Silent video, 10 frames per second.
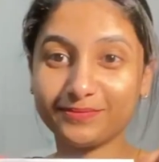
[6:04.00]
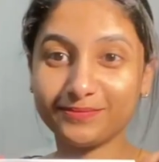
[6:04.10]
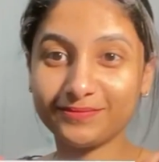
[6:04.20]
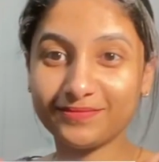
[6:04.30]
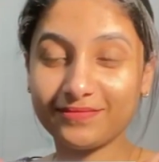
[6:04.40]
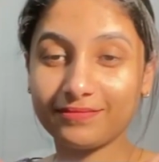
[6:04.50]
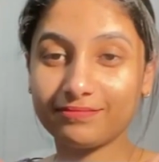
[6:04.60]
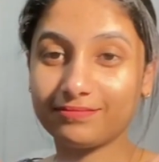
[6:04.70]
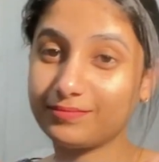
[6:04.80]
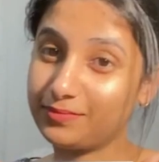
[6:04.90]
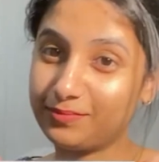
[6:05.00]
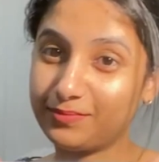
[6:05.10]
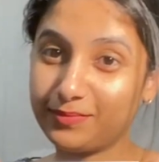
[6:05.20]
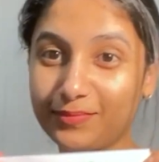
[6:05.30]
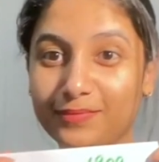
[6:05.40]

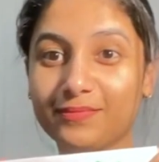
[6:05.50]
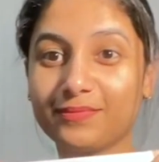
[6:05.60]
[no speech]